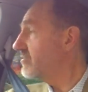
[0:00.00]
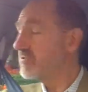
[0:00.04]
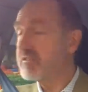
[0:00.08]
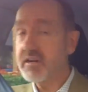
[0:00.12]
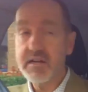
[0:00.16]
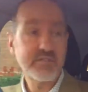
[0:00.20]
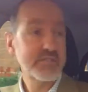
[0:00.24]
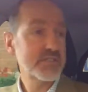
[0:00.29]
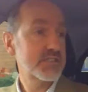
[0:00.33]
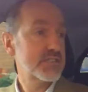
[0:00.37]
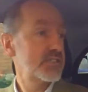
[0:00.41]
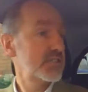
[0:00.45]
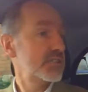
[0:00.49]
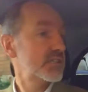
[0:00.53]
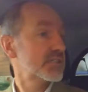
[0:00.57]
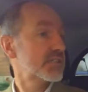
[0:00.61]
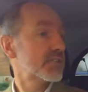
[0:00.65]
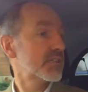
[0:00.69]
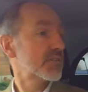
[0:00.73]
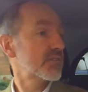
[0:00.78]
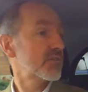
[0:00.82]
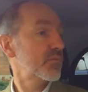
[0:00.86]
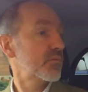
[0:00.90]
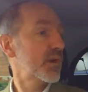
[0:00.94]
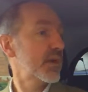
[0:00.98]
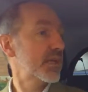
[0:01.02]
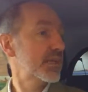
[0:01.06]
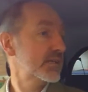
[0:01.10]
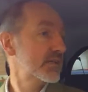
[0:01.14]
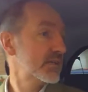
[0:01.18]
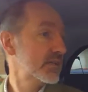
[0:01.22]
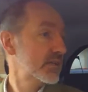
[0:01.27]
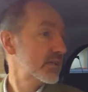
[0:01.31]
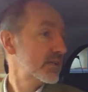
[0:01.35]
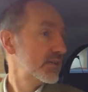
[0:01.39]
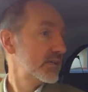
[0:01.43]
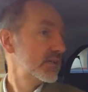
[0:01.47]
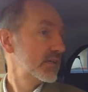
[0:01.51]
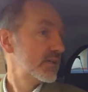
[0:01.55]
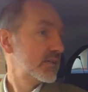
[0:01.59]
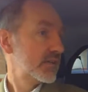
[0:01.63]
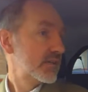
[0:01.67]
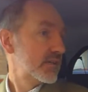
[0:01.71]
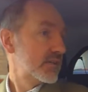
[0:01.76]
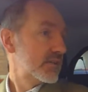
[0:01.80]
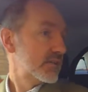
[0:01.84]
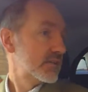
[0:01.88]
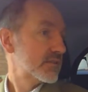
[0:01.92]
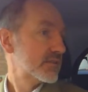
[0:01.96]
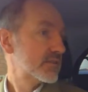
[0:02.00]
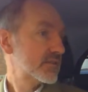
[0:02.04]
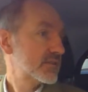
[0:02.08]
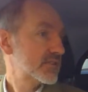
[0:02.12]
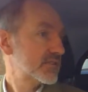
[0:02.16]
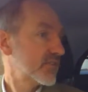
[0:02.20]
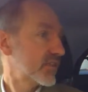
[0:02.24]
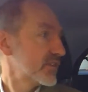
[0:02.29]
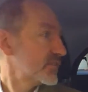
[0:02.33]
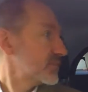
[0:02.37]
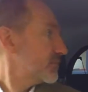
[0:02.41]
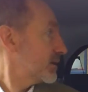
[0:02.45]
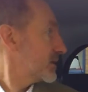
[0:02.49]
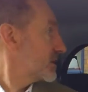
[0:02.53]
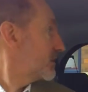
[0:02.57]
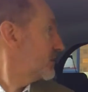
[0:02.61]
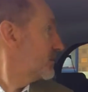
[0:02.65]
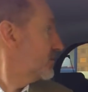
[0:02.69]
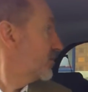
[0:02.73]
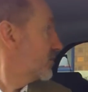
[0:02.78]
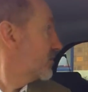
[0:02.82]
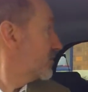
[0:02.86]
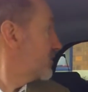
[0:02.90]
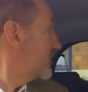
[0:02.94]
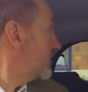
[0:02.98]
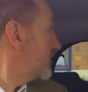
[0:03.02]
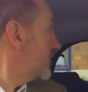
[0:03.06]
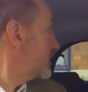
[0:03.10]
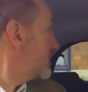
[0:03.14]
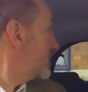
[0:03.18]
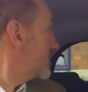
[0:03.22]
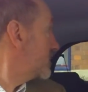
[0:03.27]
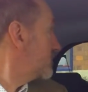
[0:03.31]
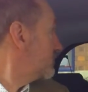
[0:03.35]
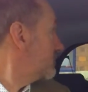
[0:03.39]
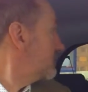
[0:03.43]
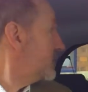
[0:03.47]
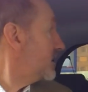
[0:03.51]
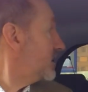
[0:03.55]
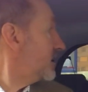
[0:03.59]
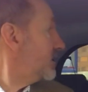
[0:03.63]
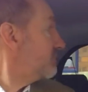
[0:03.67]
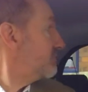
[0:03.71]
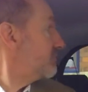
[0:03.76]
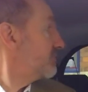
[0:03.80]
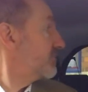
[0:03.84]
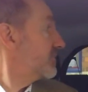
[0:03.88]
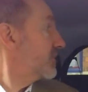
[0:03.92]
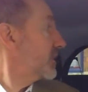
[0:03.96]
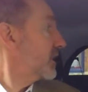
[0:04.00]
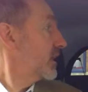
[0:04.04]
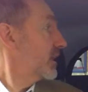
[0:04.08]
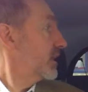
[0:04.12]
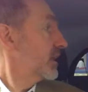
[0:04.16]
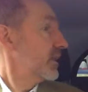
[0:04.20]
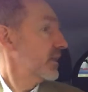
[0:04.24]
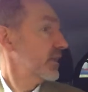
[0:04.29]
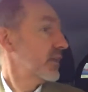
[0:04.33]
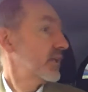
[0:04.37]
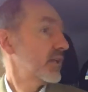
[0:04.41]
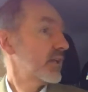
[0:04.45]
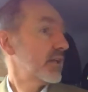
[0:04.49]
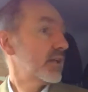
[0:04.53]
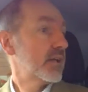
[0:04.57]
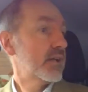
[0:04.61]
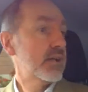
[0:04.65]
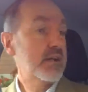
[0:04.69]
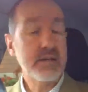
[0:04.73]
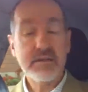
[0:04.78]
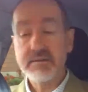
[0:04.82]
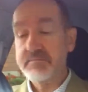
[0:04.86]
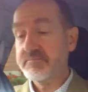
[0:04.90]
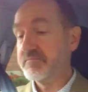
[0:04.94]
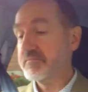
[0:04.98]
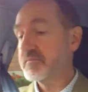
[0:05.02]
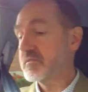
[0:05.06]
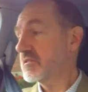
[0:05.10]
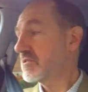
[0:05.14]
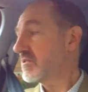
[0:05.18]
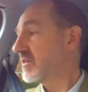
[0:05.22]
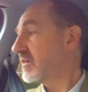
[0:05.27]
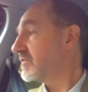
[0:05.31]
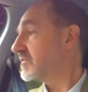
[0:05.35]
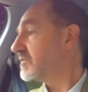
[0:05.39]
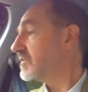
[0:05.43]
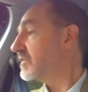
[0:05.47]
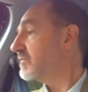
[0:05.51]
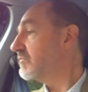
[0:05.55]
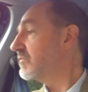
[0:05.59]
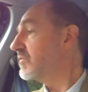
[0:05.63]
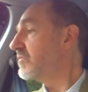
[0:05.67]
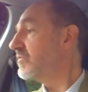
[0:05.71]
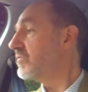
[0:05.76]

Gravity is going to win. It's a fundamental law of physics, really. Gravity will